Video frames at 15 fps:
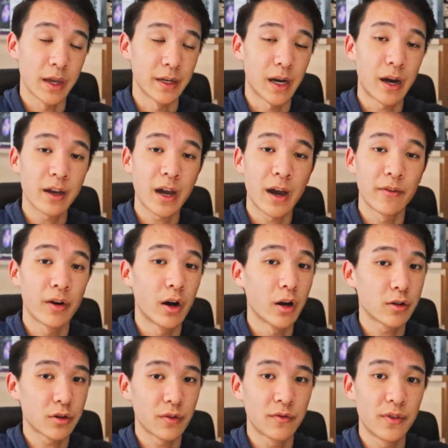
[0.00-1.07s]
and I have
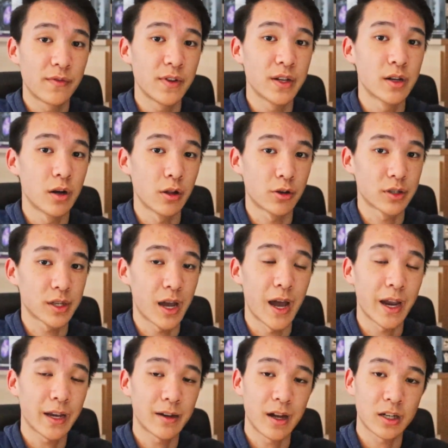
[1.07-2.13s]
$150,
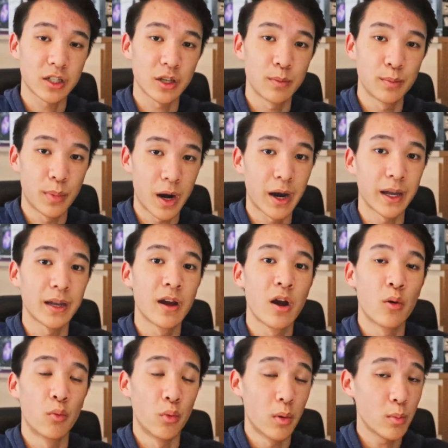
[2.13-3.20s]
I can actually buy
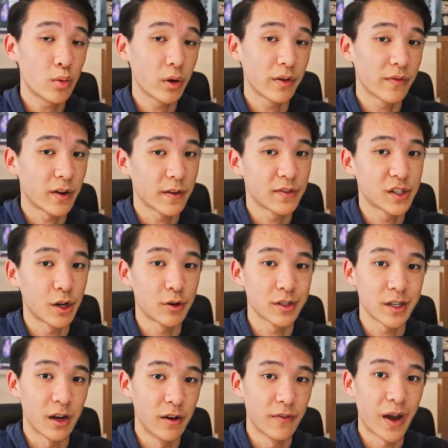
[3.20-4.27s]
1.5
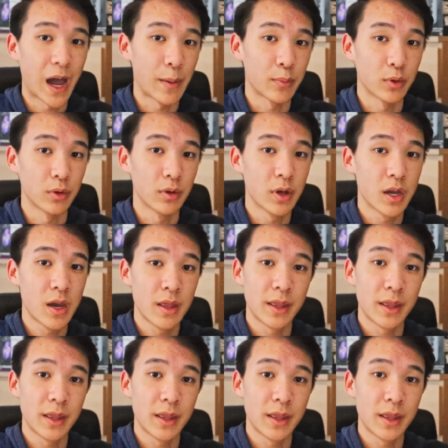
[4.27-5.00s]
shares of Apple.